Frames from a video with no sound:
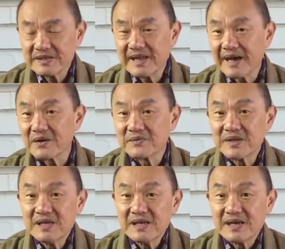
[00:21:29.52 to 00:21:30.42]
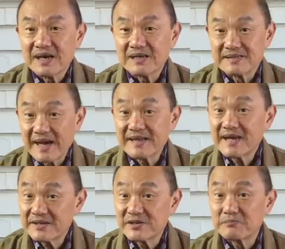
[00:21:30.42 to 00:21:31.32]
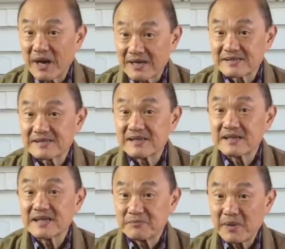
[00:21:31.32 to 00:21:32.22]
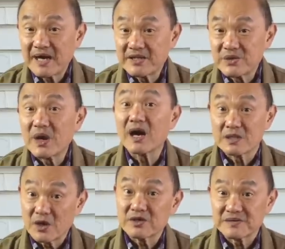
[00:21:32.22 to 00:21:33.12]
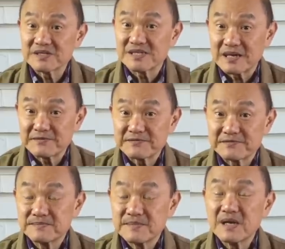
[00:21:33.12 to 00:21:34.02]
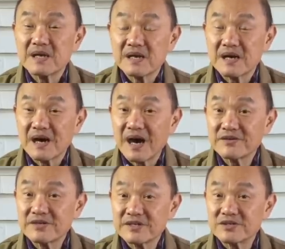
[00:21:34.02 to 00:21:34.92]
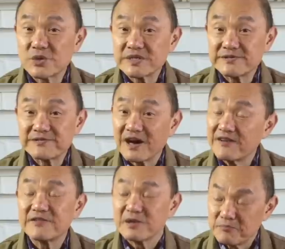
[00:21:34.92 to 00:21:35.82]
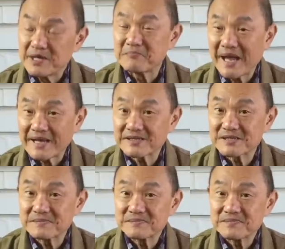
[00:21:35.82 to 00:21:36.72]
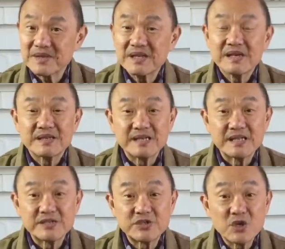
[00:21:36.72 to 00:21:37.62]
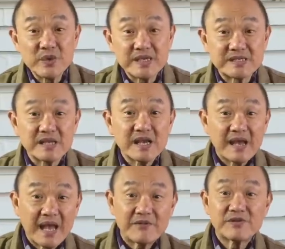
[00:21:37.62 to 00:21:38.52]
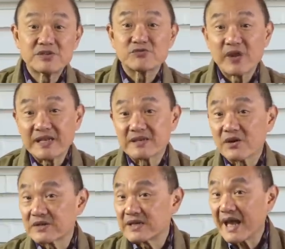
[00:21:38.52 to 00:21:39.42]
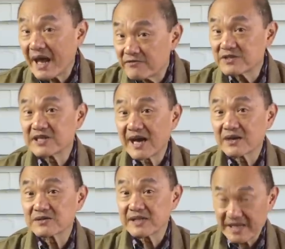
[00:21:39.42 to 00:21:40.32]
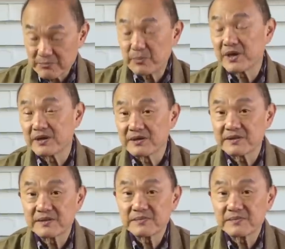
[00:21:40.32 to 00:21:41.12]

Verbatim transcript: Now, 900 bucks can buy you a lot of stuff. 125 Big Macs. Nearly 2 weeks average rent on an average house in Perth.